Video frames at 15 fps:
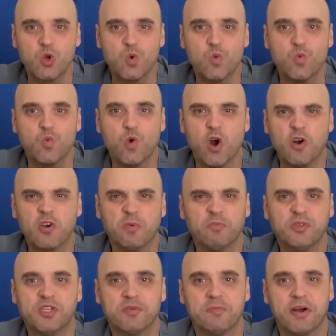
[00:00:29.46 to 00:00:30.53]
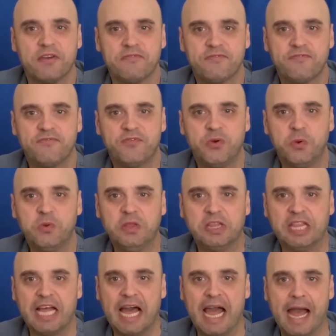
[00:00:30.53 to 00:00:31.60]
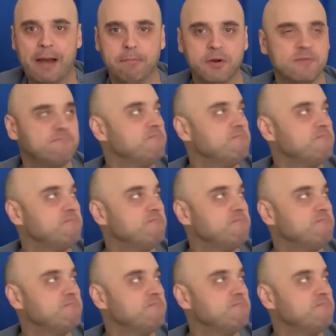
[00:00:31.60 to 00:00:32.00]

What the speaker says: Welcome to my food lab.